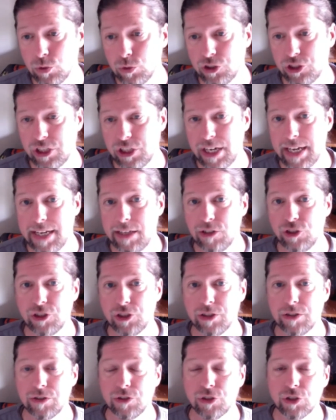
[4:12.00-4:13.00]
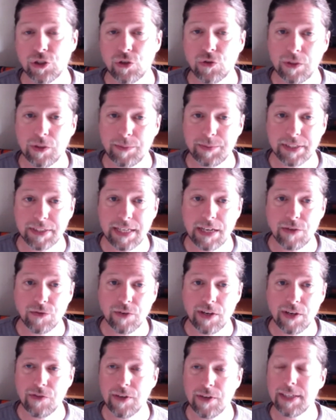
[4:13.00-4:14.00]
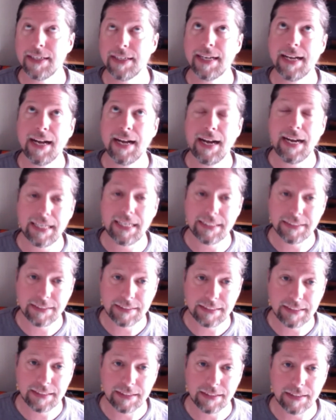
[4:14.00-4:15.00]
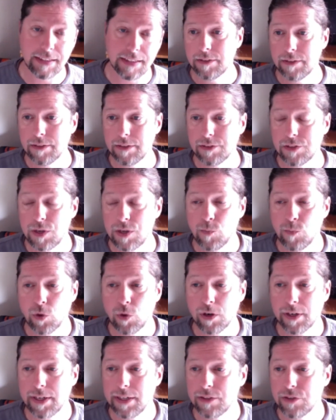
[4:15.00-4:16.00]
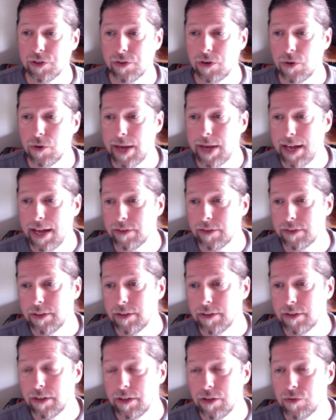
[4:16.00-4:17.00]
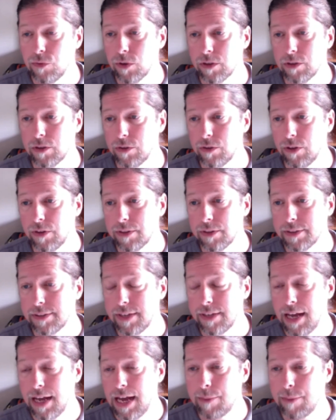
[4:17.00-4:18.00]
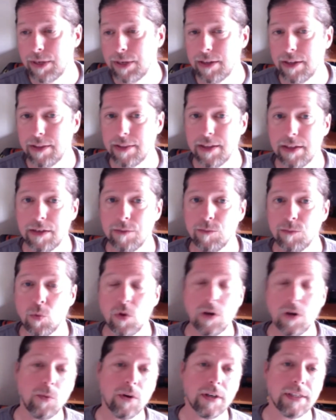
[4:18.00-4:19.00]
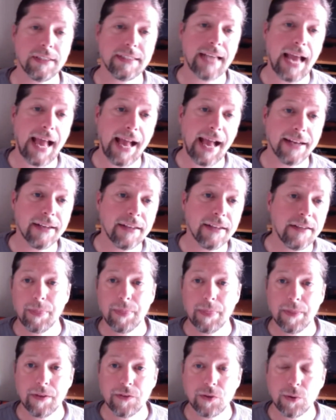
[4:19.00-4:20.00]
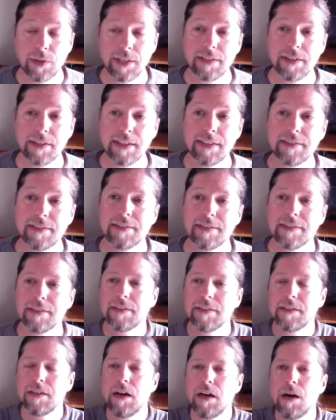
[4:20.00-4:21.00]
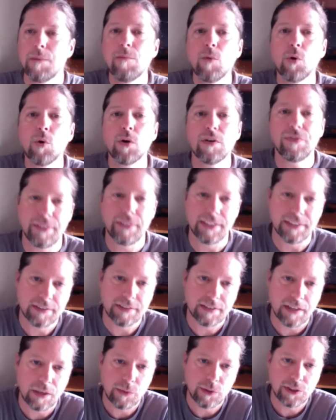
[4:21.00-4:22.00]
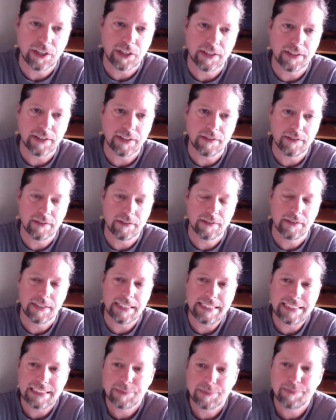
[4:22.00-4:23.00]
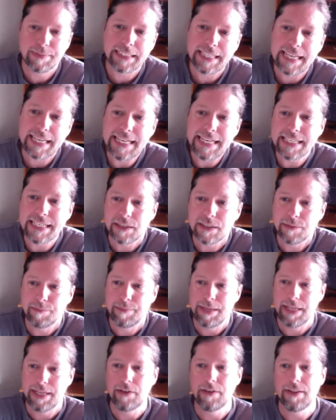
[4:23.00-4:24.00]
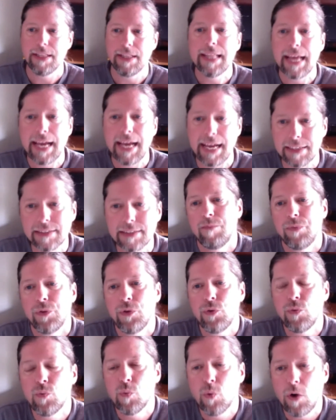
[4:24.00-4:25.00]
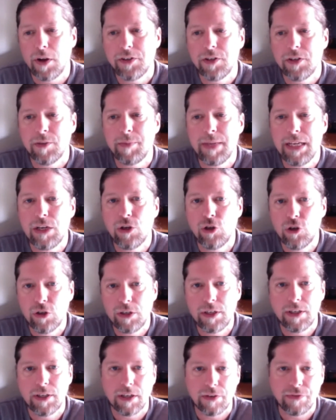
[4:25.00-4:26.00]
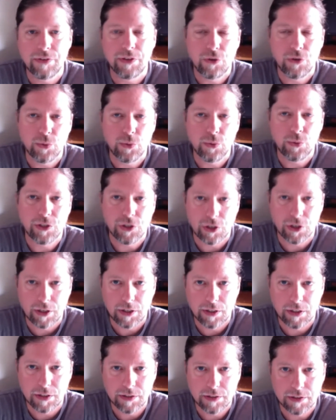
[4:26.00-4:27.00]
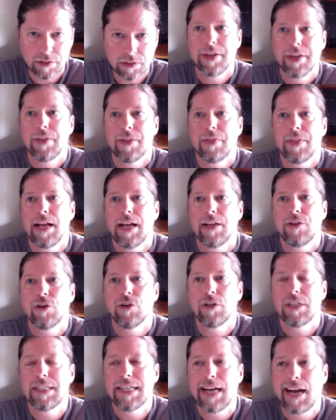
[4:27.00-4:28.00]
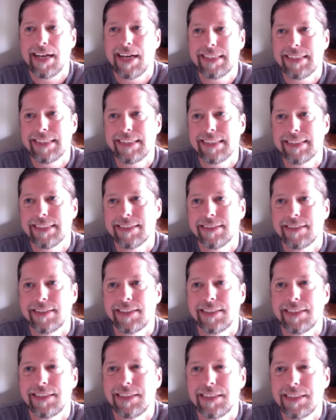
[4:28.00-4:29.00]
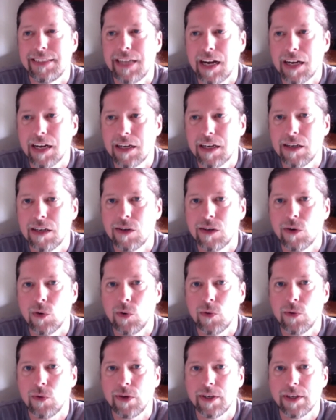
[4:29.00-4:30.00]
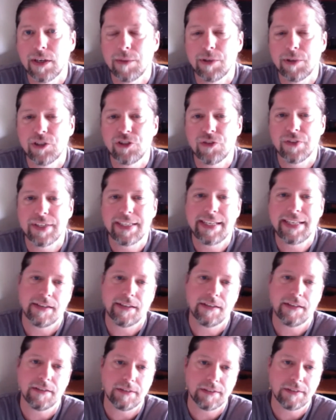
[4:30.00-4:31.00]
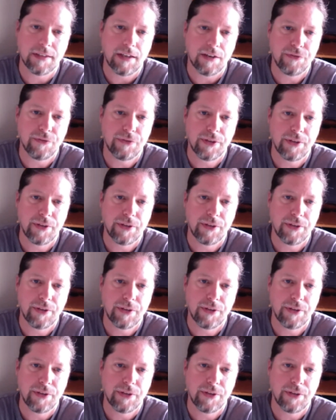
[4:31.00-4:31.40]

change, scripts get rewritten constantly. Some work gets thrown out that you've worked on all this time, and then more work is added. So it's amorphous. I wish I could explain it better than that. You want to be good enough at doing turns that you're not stuck on a bunch of the technical stuff,